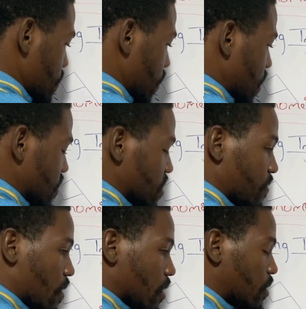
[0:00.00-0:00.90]
because it's
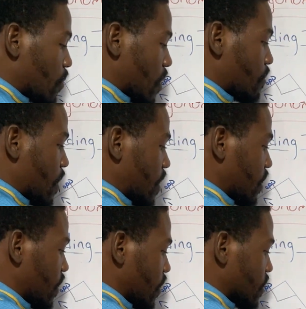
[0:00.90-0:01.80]

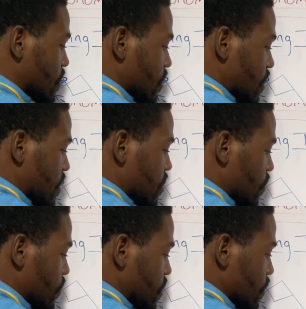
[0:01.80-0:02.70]
41.8, so that it's
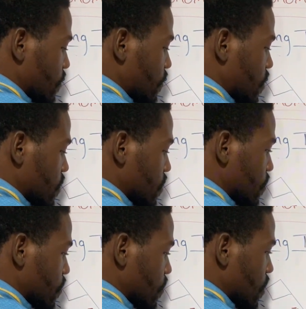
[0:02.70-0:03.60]
closer to
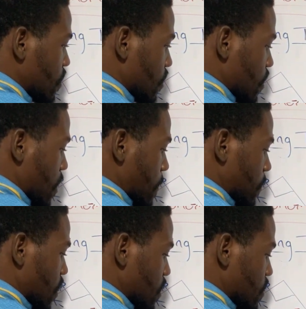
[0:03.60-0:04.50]
42,
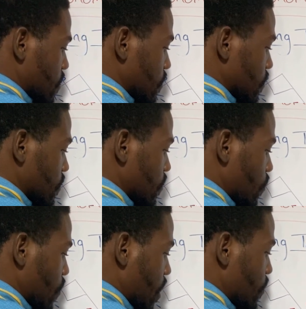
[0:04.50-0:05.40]
right? So
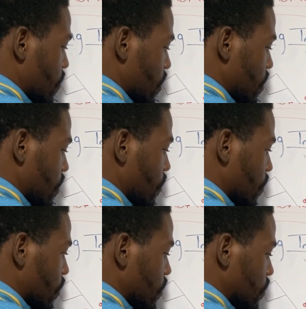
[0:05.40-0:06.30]
y would
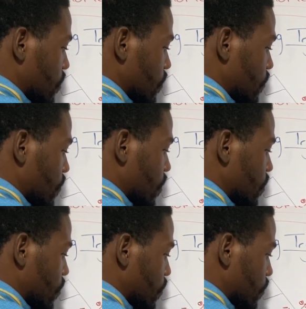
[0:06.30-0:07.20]
equal to
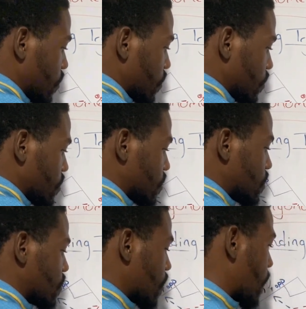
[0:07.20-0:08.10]
42
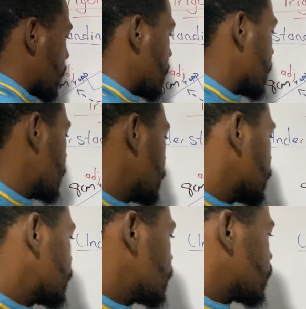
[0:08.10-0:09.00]
degrees.
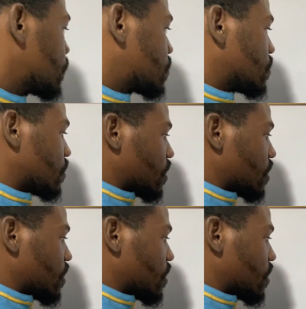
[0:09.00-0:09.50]
So